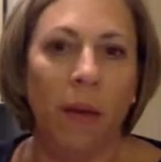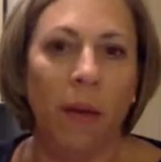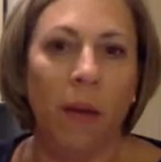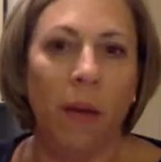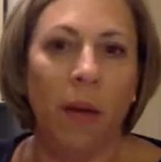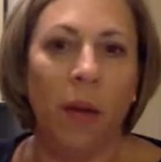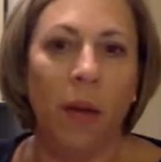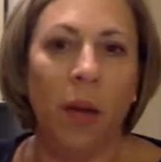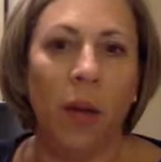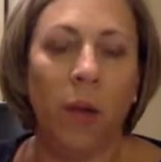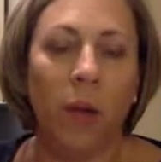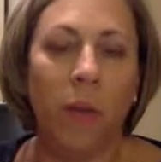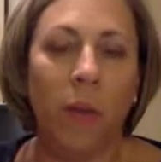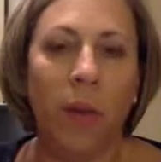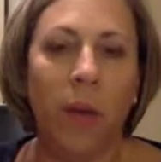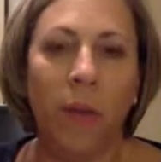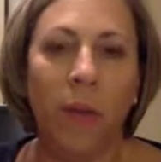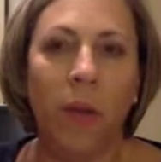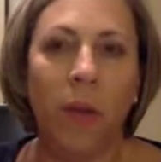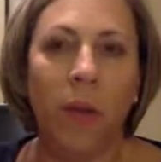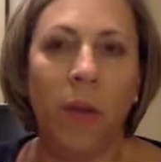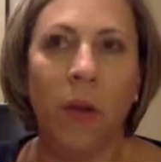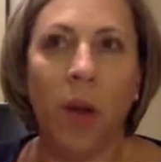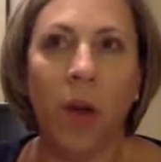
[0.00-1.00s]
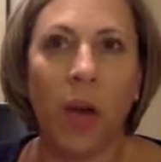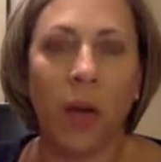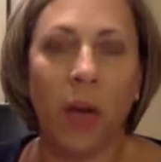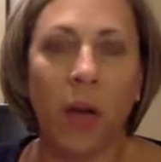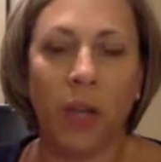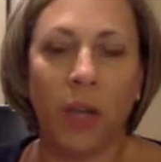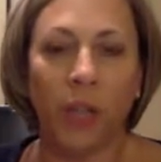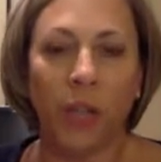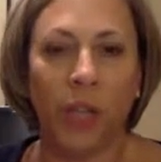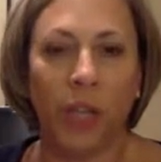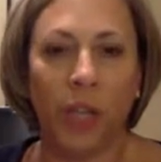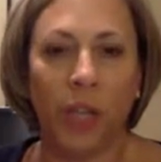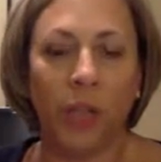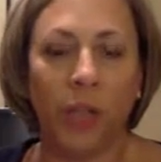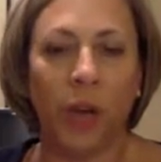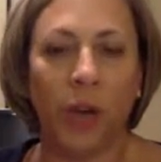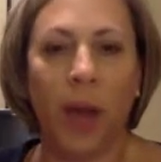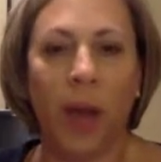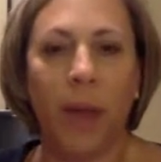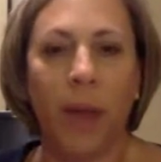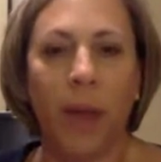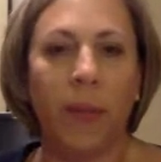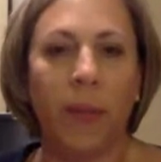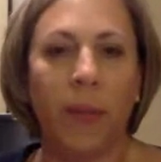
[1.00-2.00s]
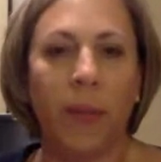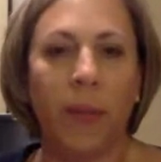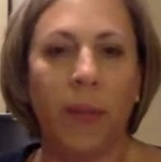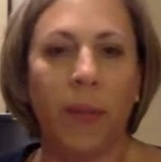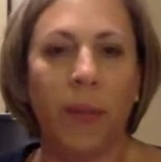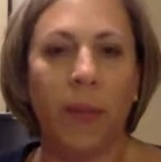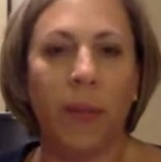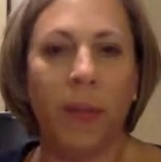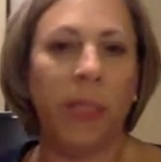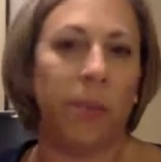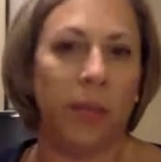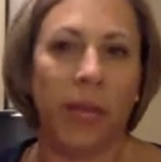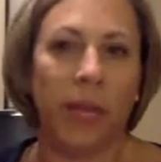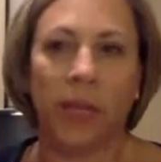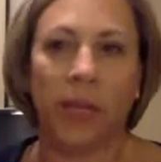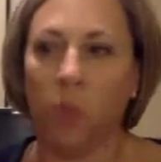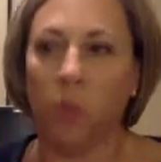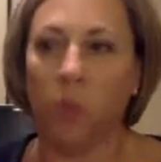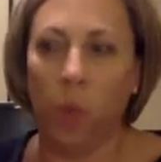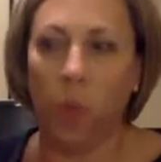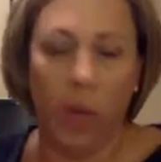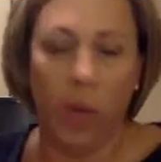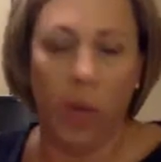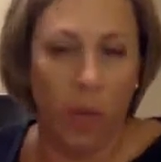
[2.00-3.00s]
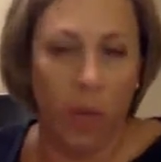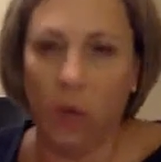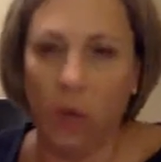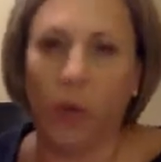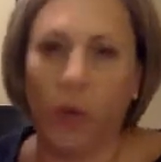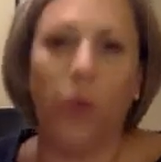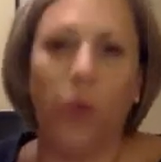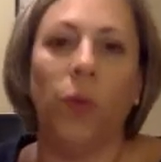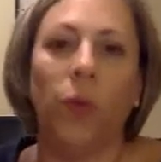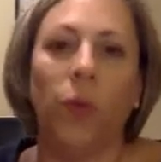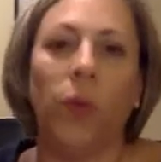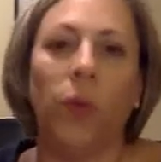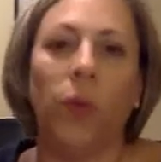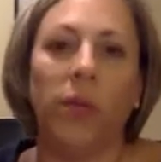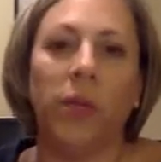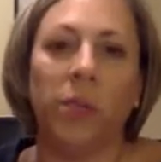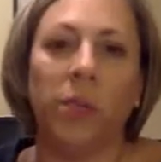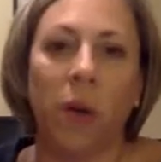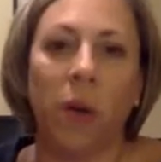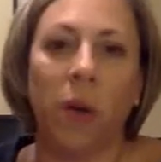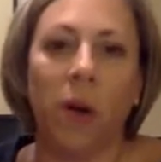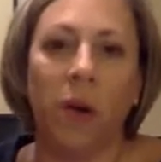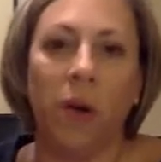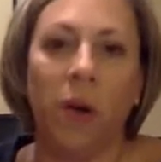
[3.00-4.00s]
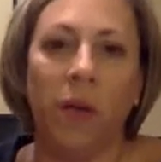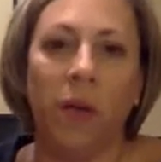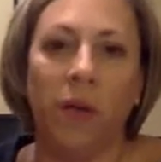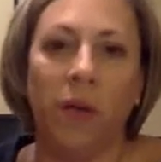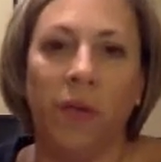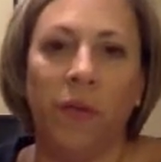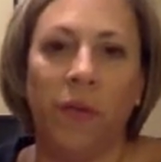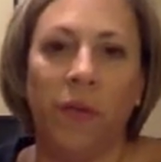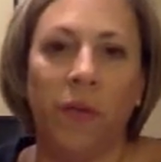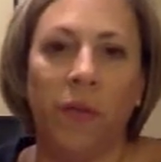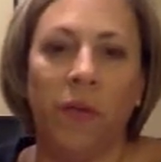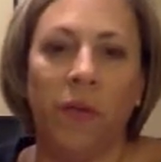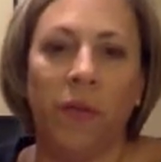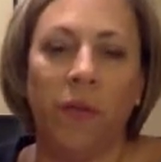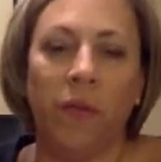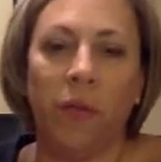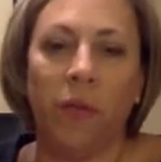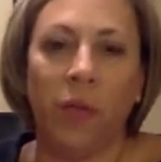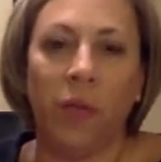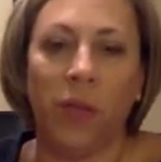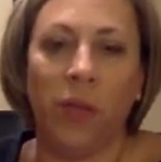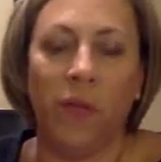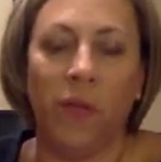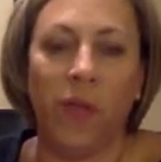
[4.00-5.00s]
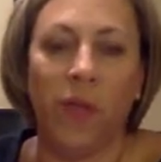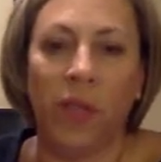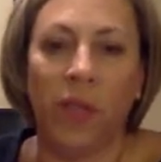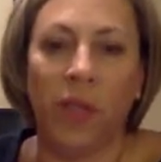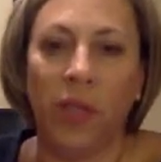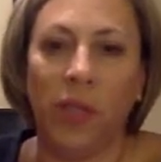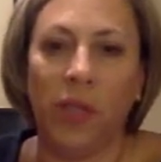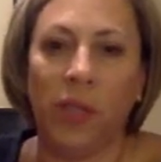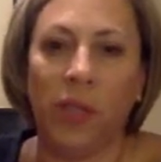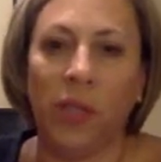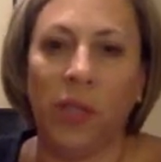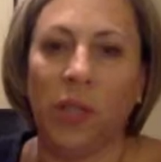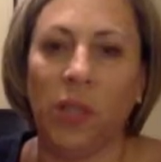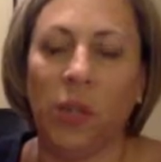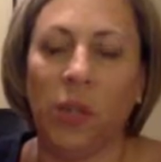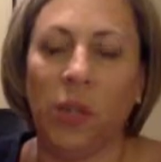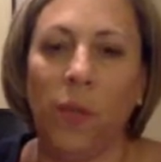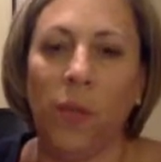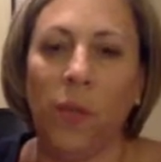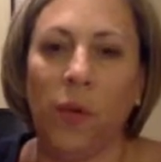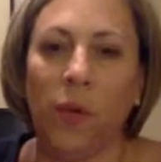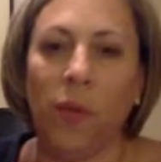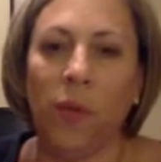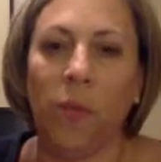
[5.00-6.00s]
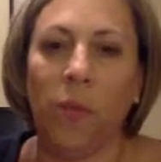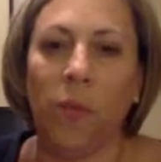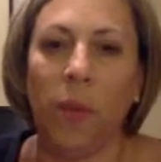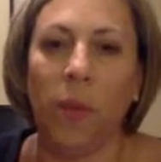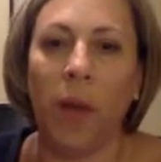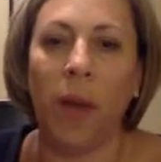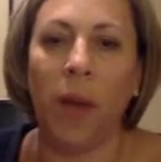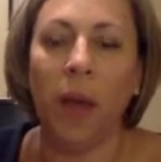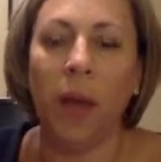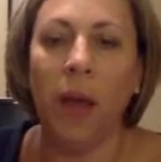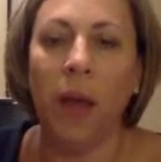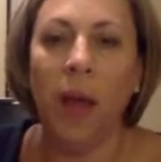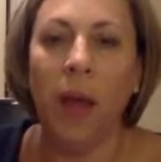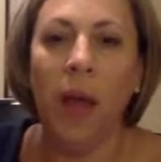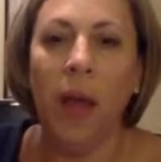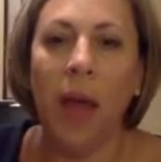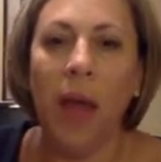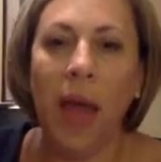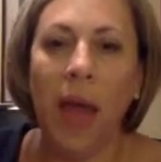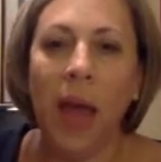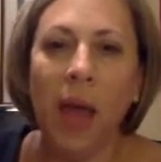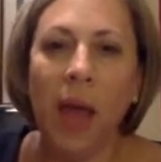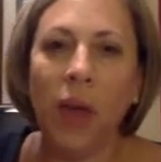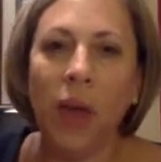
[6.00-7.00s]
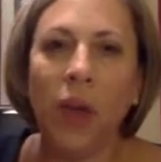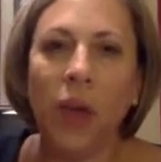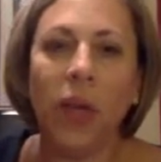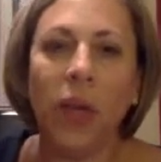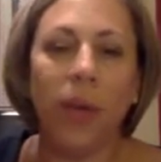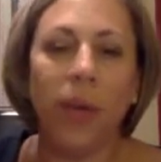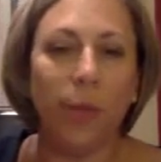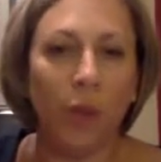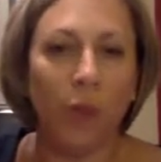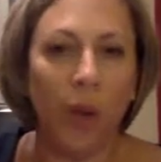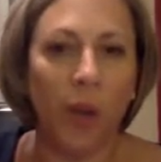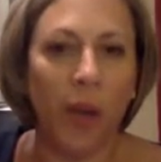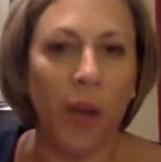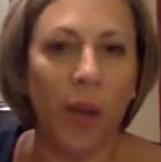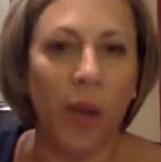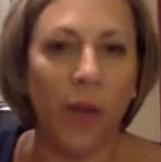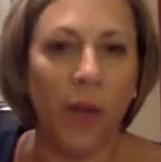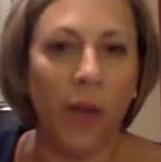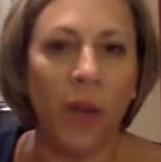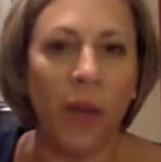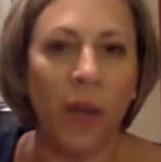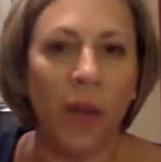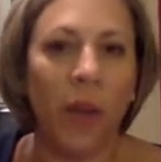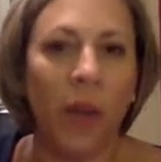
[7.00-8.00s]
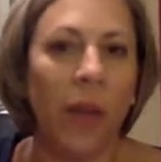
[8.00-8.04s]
You know, maybe you're not going to change your habits because that's what you do as part of those conventions and so forth, but how you keep track of it.